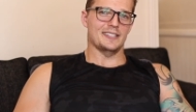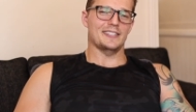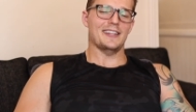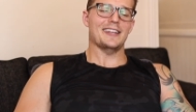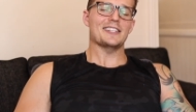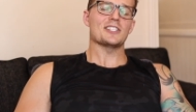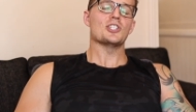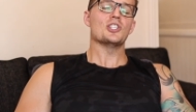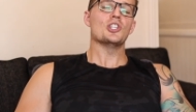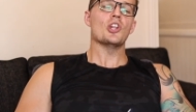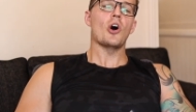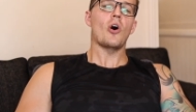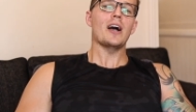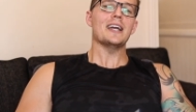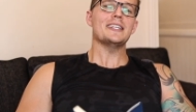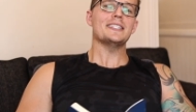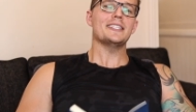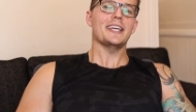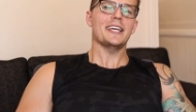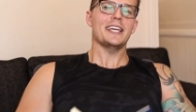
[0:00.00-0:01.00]
So that's
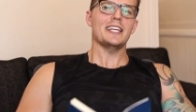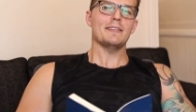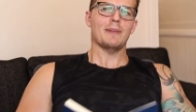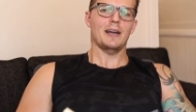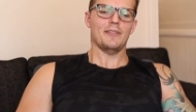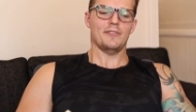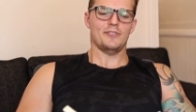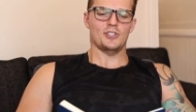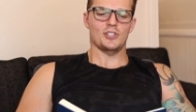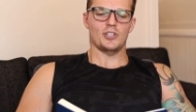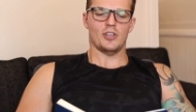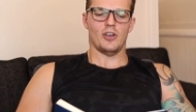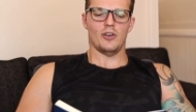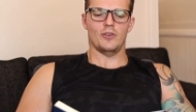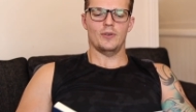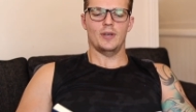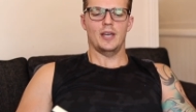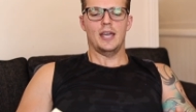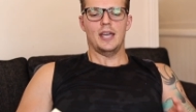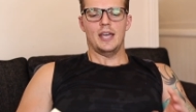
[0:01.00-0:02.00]
19 months
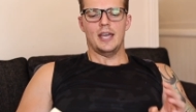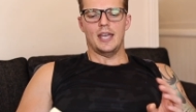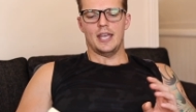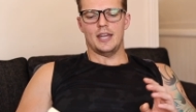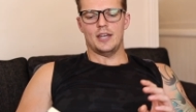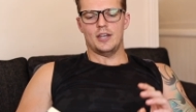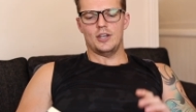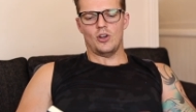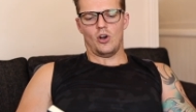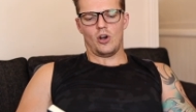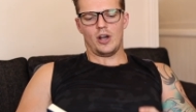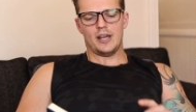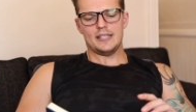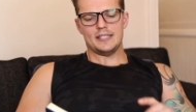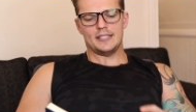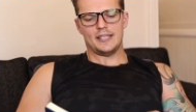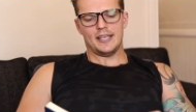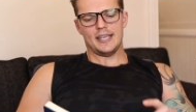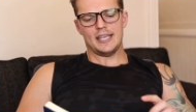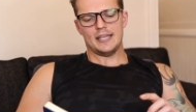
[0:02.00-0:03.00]
ago. In
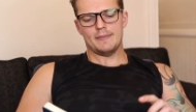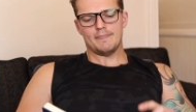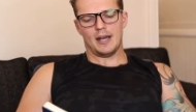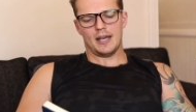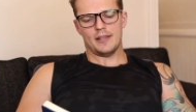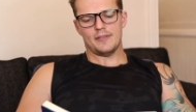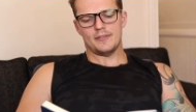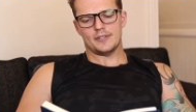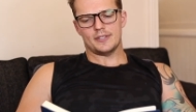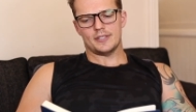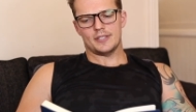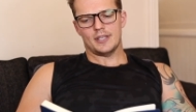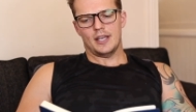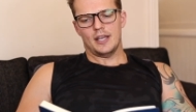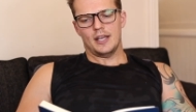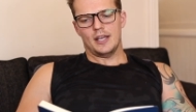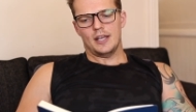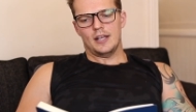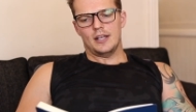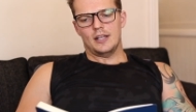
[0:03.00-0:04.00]
19 months,
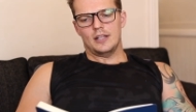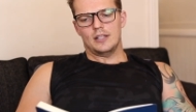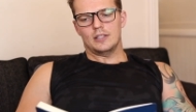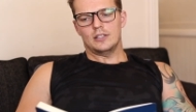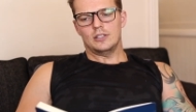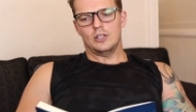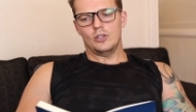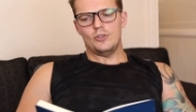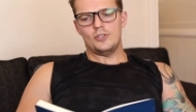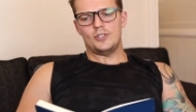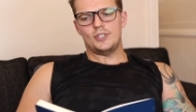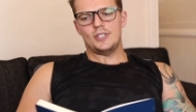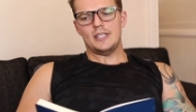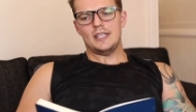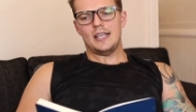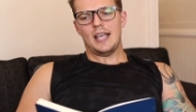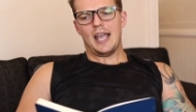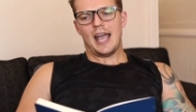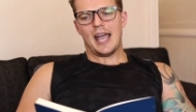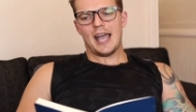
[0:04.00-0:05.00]

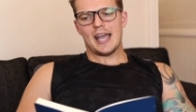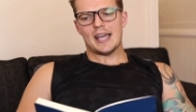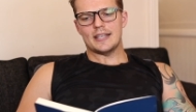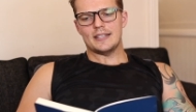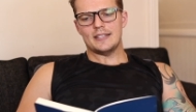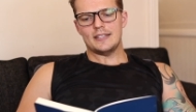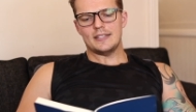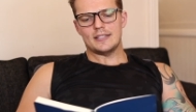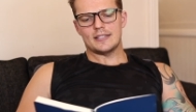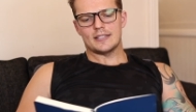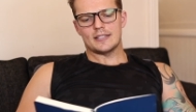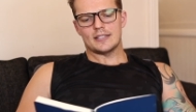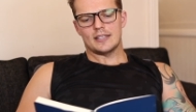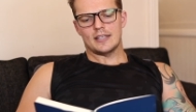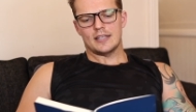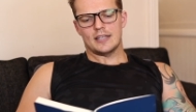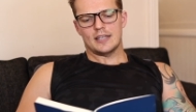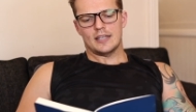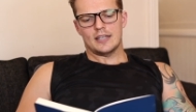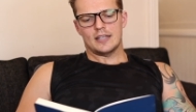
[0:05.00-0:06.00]
Lucy has
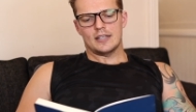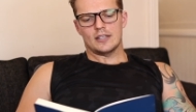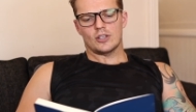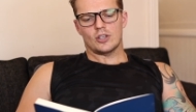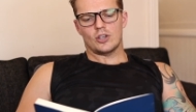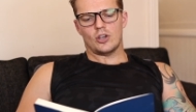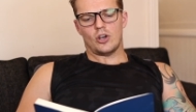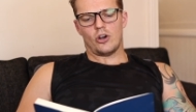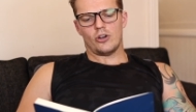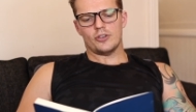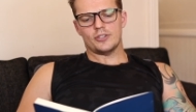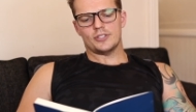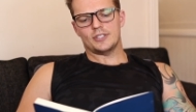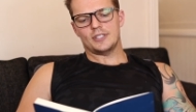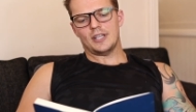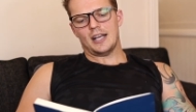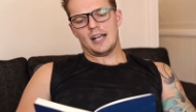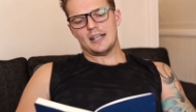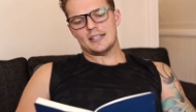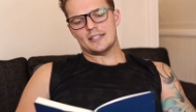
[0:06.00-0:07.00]

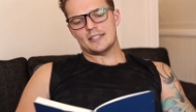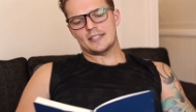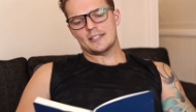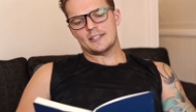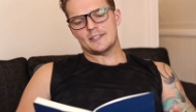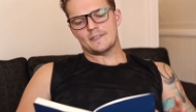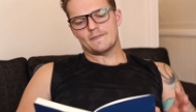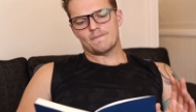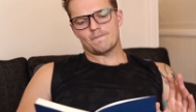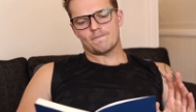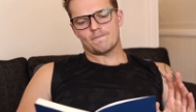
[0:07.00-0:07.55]
cost us